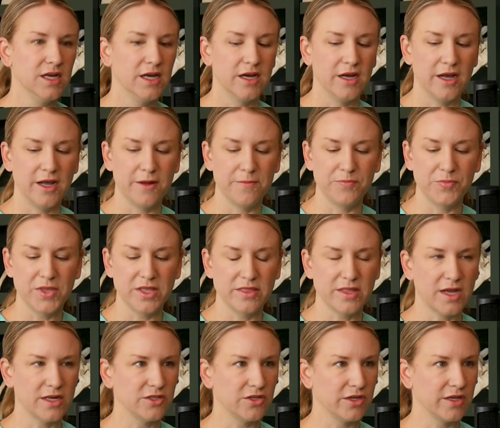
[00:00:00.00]
And
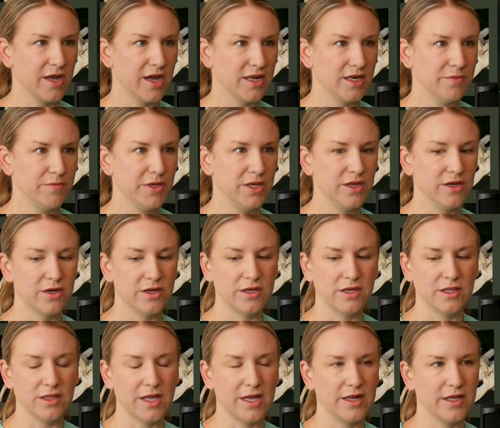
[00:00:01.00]
that dog had to be on
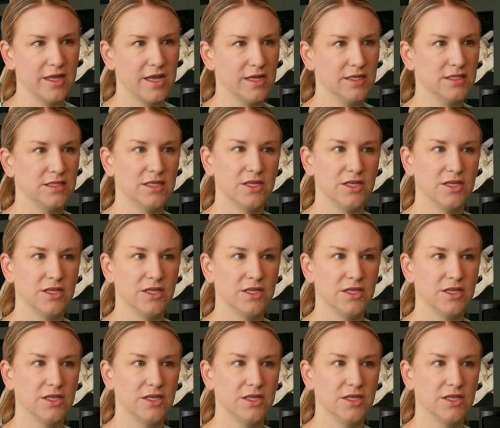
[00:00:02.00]
a lidocaine